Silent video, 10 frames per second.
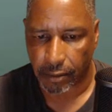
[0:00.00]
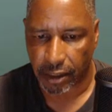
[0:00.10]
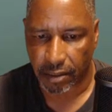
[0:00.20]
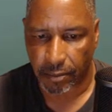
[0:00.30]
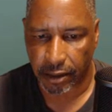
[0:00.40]

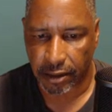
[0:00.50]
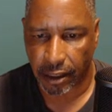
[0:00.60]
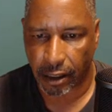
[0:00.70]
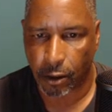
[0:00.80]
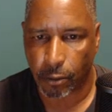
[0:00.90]
minus
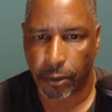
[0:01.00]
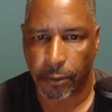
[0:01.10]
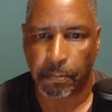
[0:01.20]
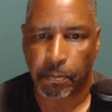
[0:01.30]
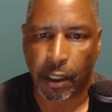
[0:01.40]
help,
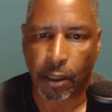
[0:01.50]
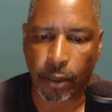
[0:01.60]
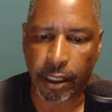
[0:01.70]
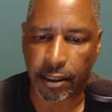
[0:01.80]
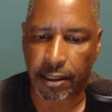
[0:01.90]

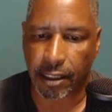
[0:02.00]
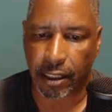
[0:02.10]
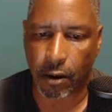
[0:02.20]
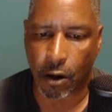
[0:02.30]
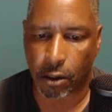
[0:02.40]
we can
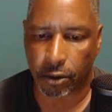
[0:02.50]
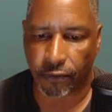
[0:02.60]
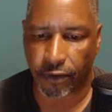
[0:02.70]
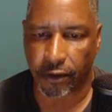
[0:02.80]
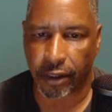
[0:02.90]
see all the
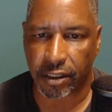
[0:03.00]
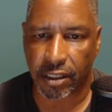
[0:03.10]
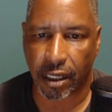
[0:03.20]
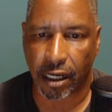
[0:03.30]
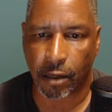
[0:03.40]

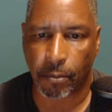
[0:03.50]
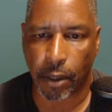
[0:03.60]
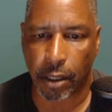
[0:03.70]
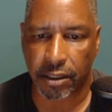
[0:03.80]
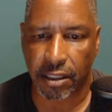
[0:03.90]
various
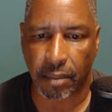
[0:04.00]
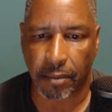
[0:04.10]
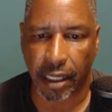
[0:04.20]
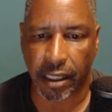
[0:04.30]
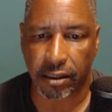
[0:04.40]
box
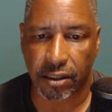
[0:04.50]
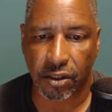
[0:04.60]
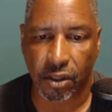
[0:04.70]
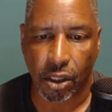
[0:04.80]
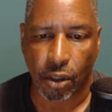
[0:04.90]
commands